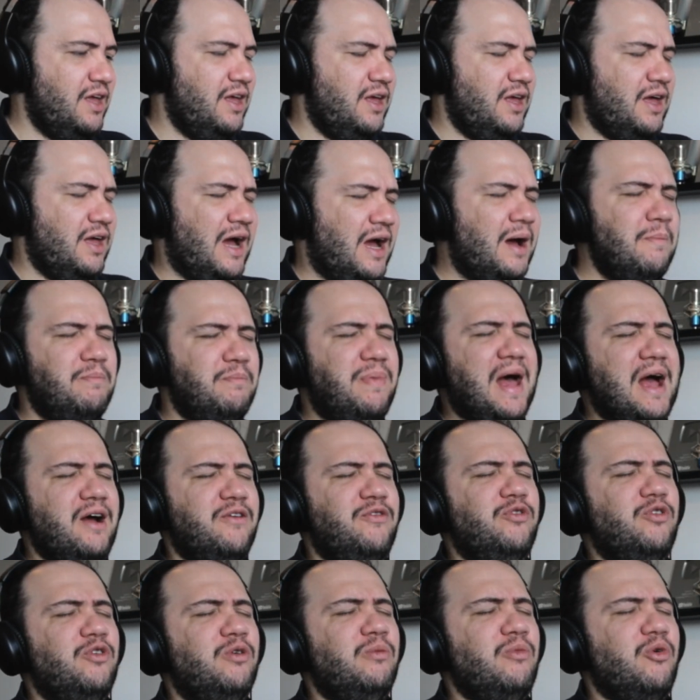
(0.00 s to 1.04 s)
I'm back
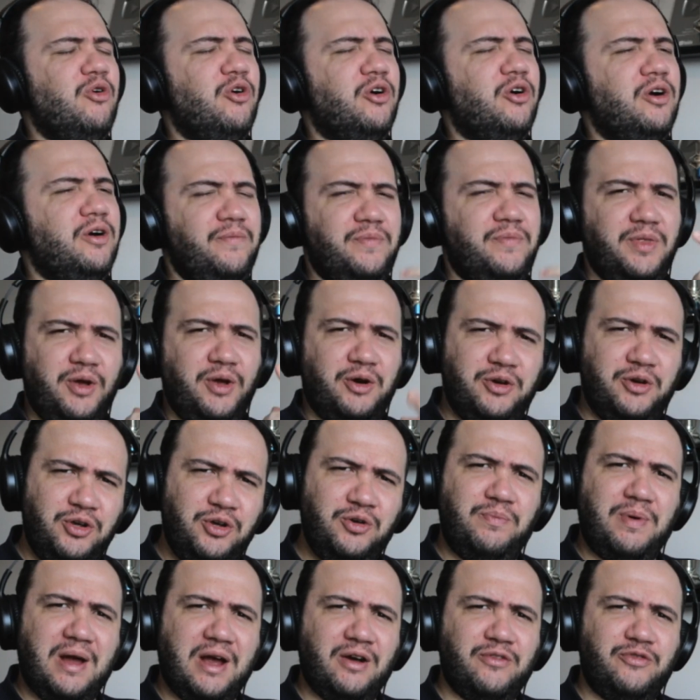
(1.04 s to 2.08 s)
for more. Are you
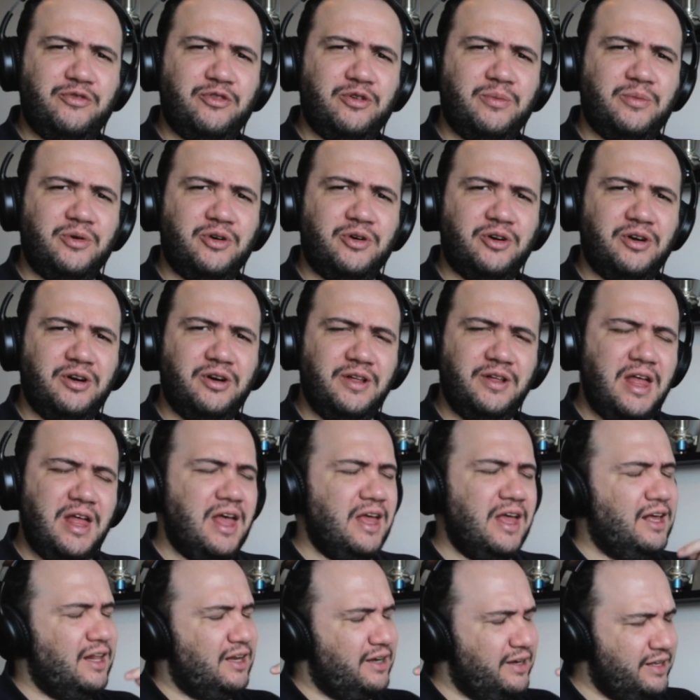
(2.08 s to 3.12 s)
back for more?
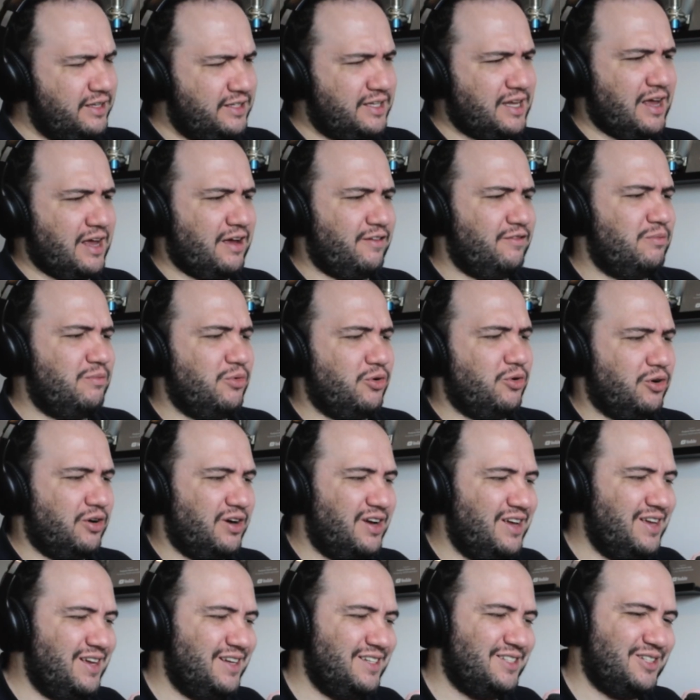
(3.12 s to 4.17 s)
Let's have more.
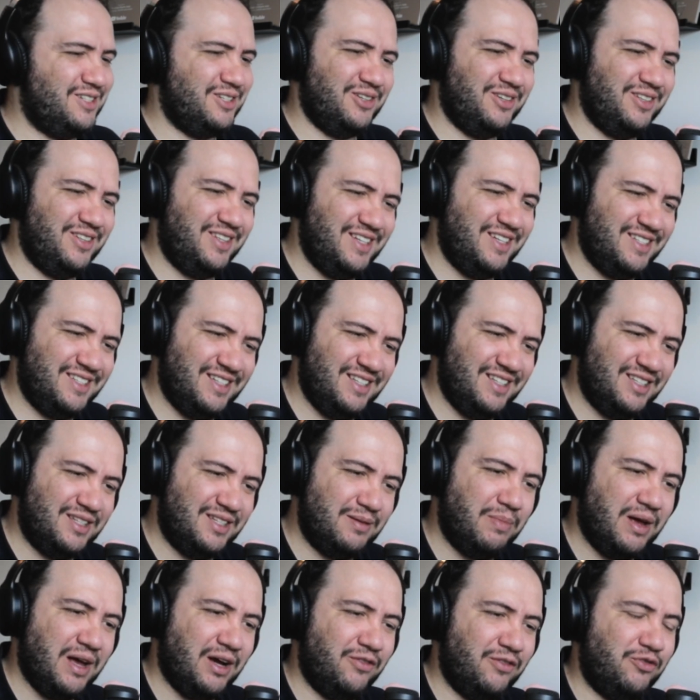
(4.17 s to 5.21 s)
So this is
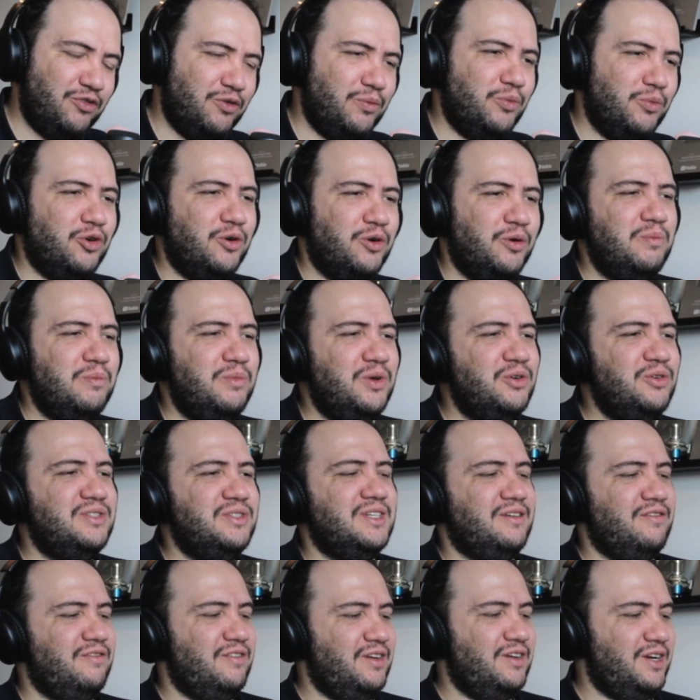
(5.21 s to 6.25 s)
Back for More music
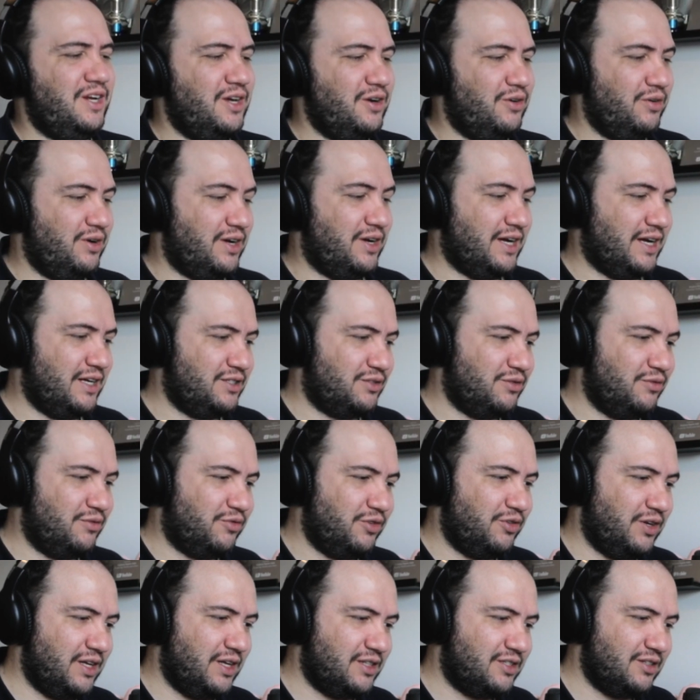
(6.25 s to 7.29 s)
video. Guys, don't
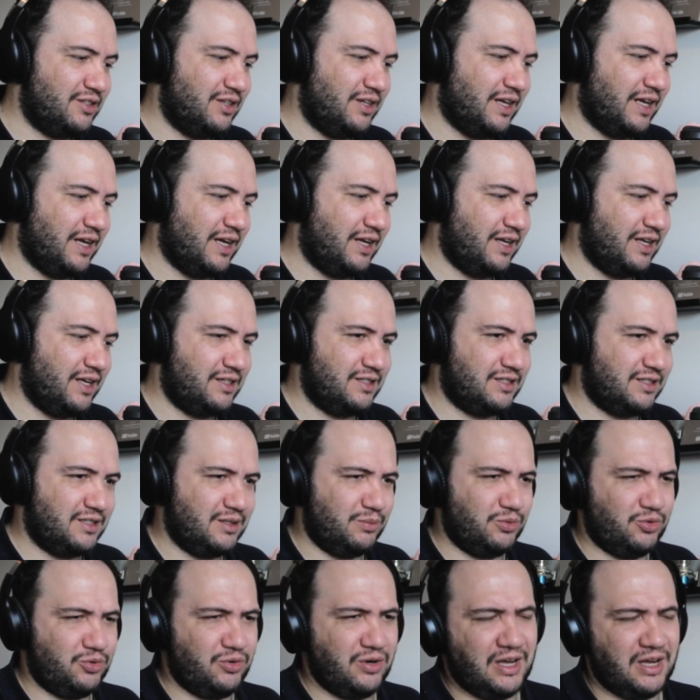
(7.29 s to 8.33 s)
forget to like and
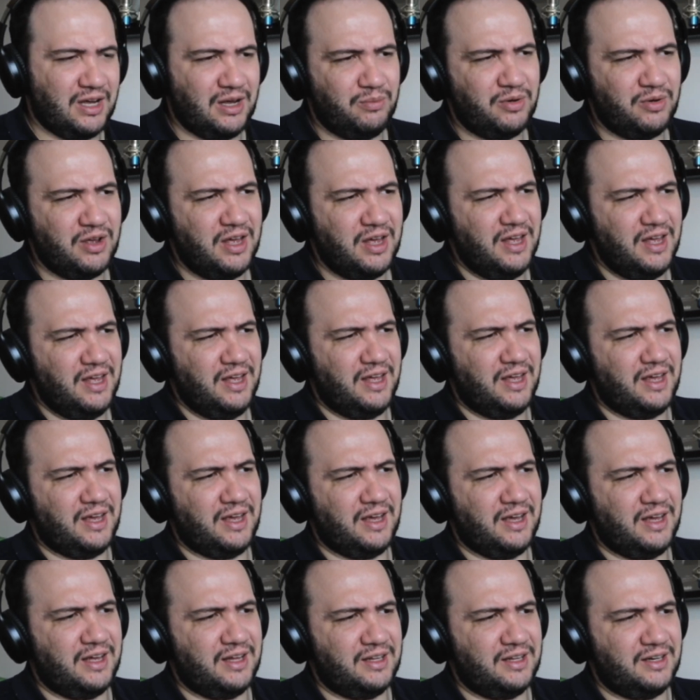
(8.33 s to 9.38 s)
subscribe.
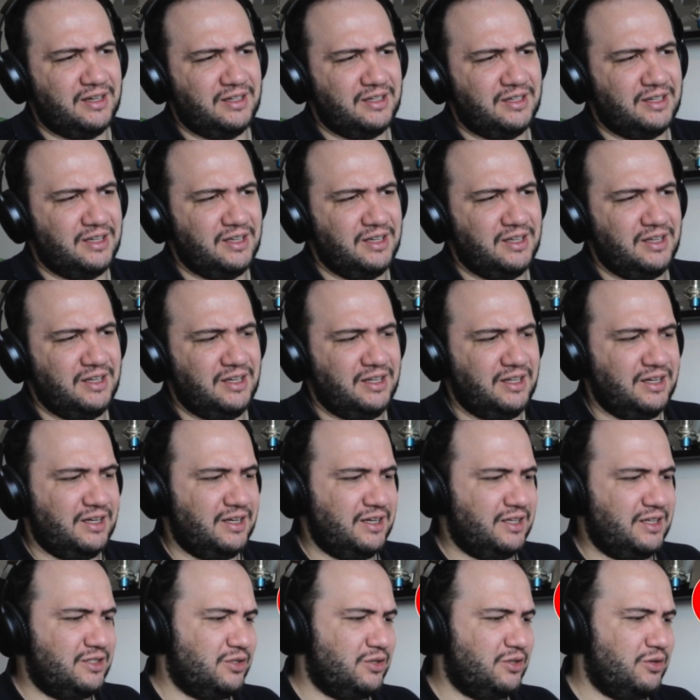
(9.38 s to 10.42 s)
And
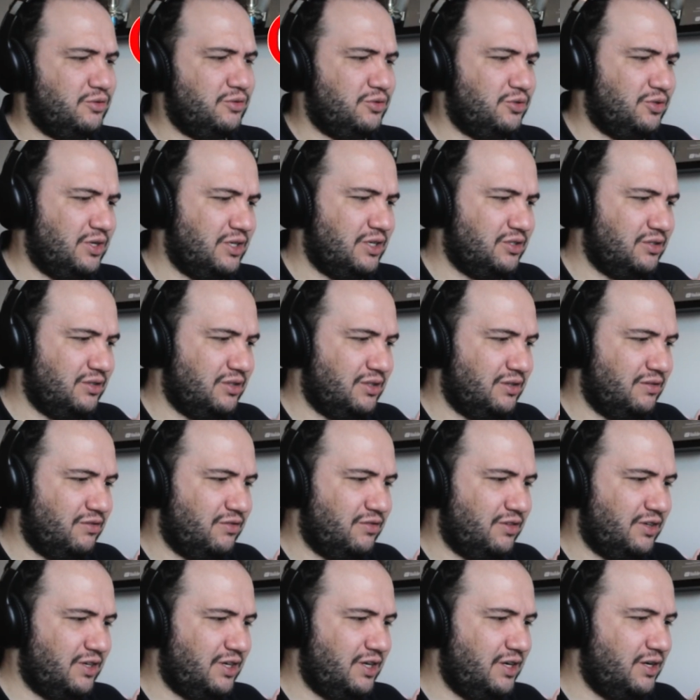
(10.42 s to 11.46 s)
let's go straight to the
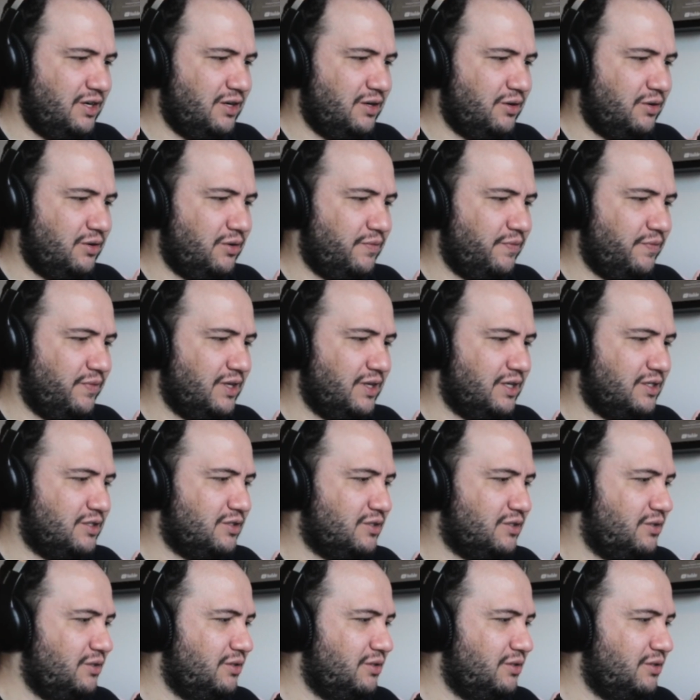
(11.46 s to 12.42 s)
video. Let's do